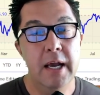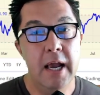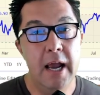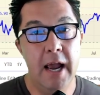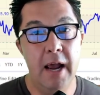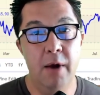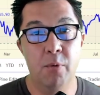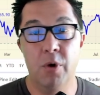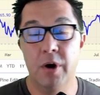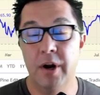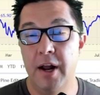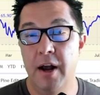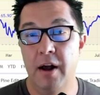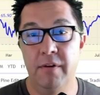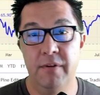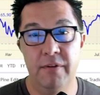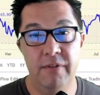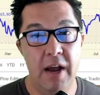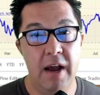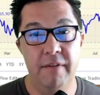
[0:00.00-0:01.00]
And we're going
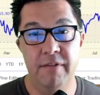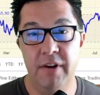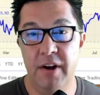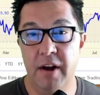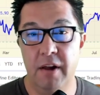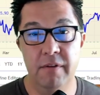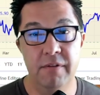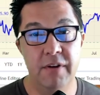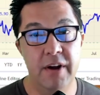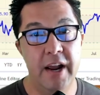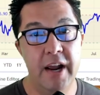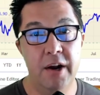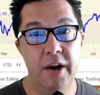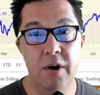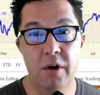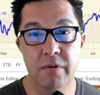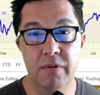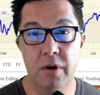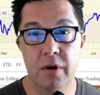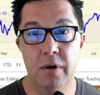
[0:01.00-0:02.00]
to have a hell of a
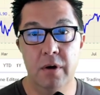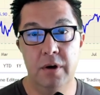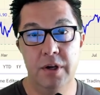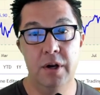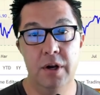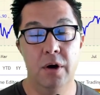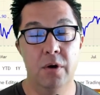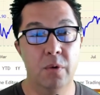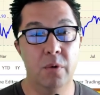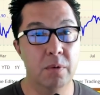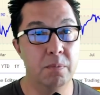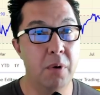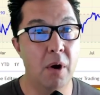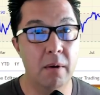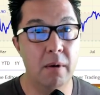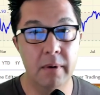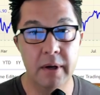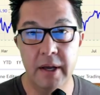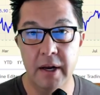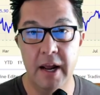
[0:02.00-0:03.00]
hangover. We're
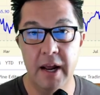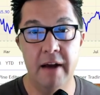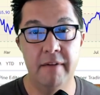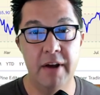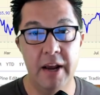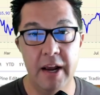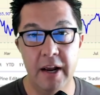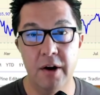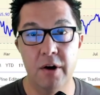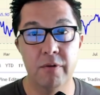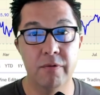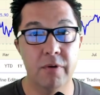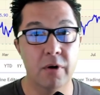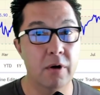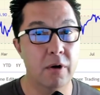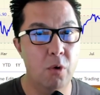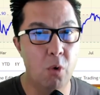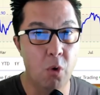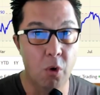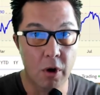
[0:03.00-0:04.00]
probably going to have a
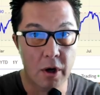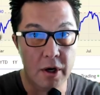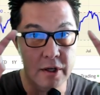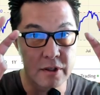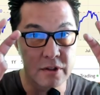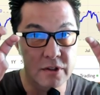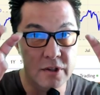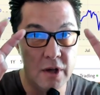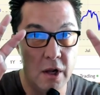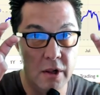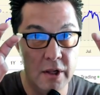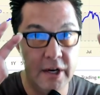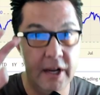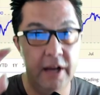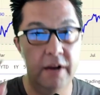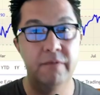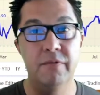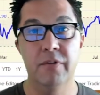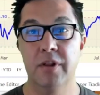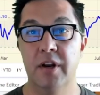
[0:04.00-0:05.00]
hangover or
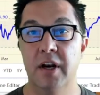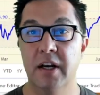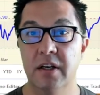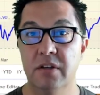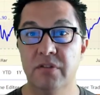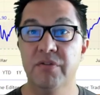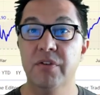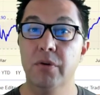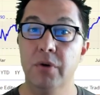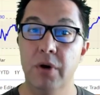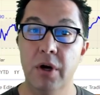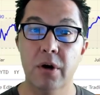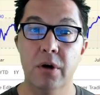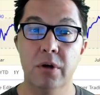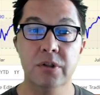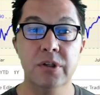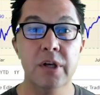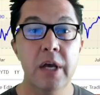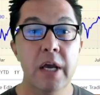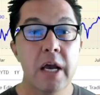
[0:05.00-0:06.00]
consolidate for the next few
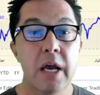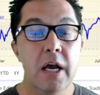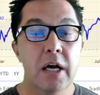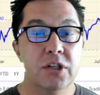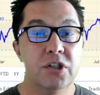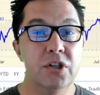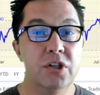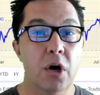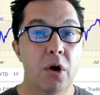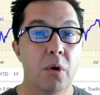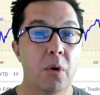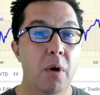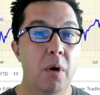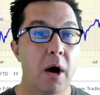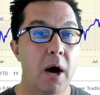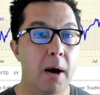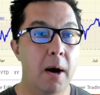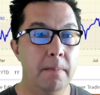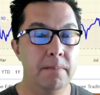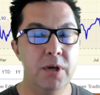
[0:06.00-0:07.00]
years. So,
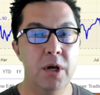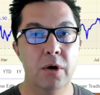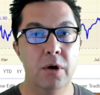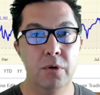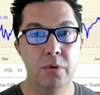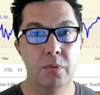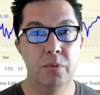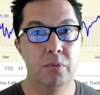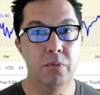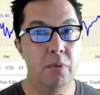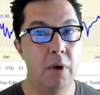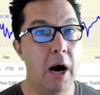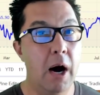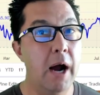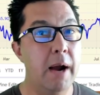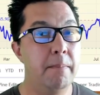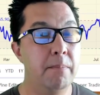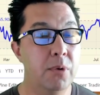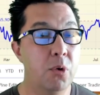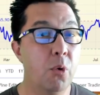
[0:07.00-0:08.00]

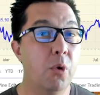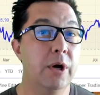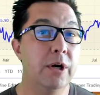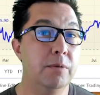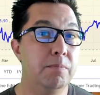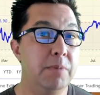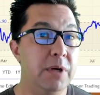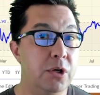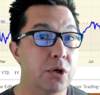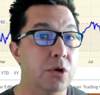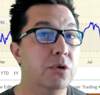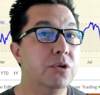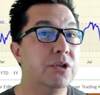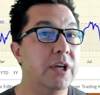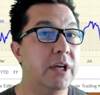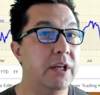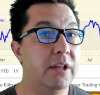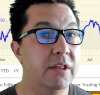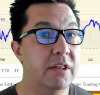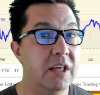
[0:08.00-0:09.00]
I'm going to be
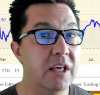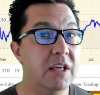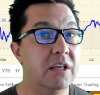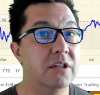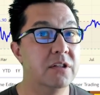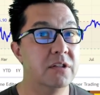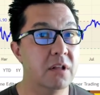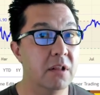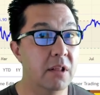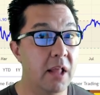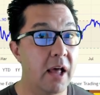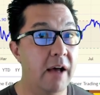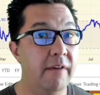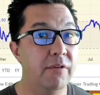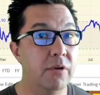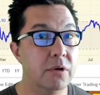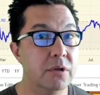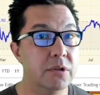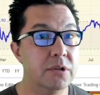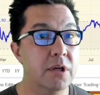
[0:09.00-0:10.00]
using these
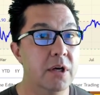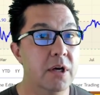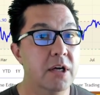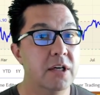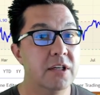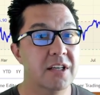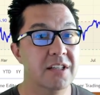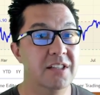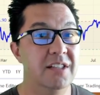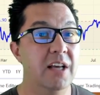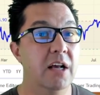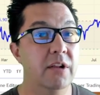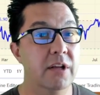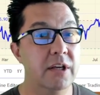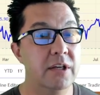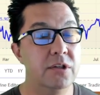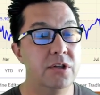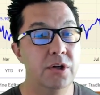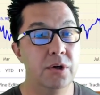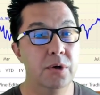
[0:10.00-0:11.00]
levels to sell
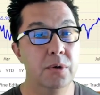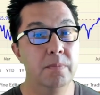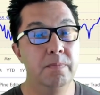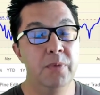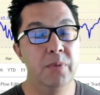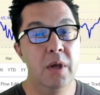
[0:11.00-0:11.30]
into.